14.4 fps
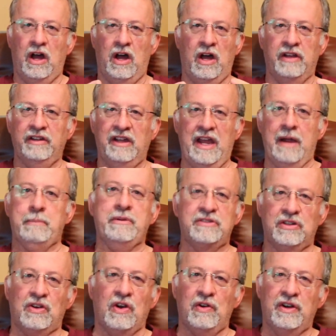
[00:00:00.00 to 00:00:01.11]
on the campus
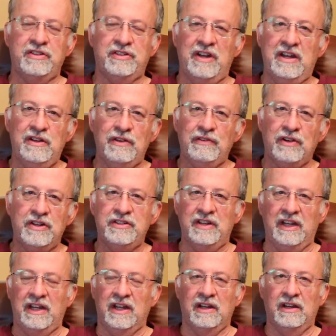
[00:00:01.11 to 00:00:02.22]
of Colorado State
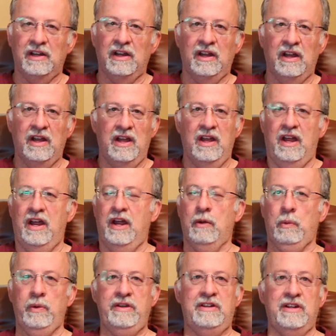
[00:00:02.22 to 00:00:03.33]
University.
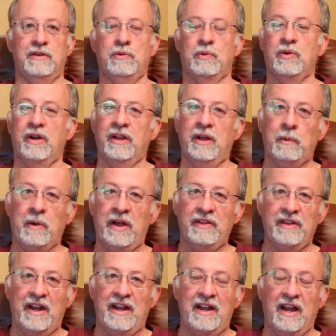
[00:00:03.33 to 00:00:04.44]
And we did really well
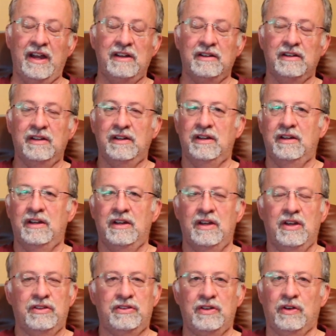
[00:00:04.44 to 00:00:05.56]
that night.
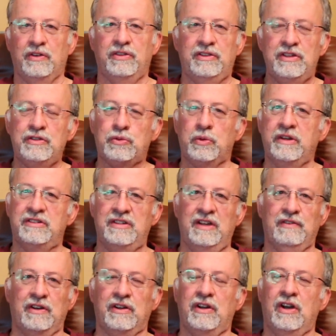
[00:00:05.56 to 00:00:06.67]
So this
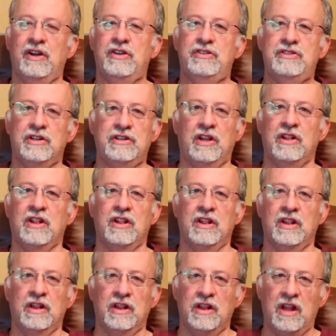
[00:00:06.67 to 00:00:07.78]
receiver took a
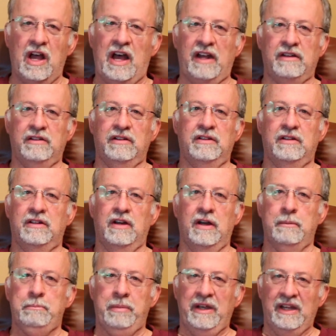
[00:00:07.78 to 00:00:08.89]
lot
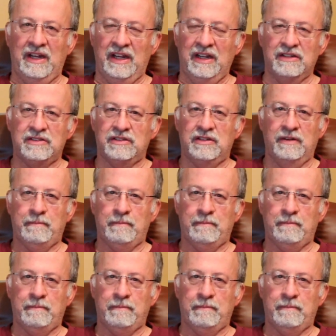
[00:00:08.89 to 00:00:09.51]
of beatings.